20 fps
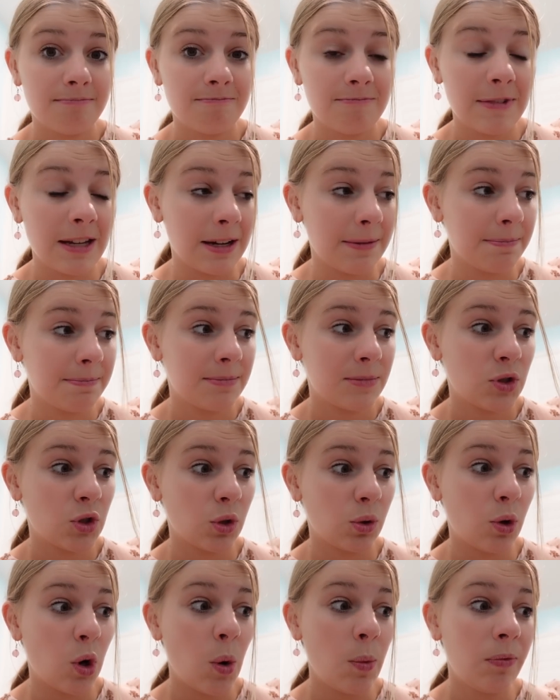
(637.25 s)
yeah,
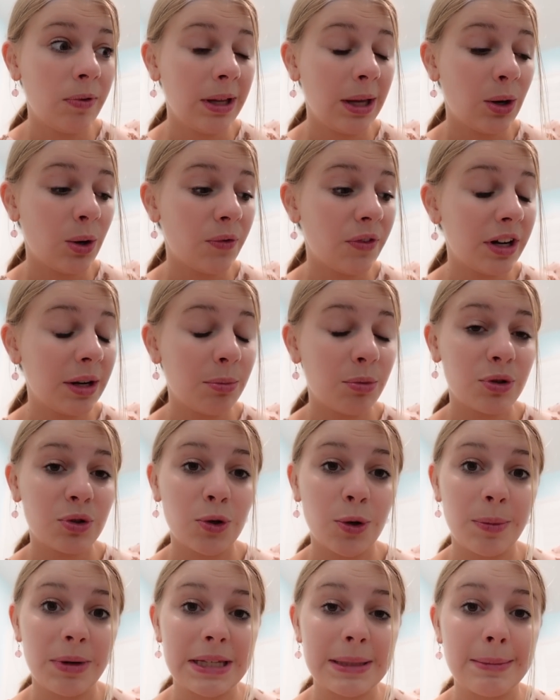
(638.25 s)
so hopefully I don't find any more
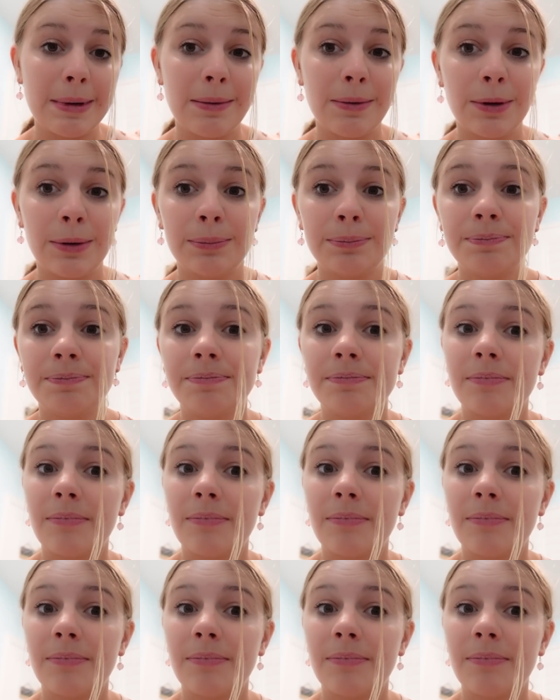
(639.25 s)
scorpions in my room.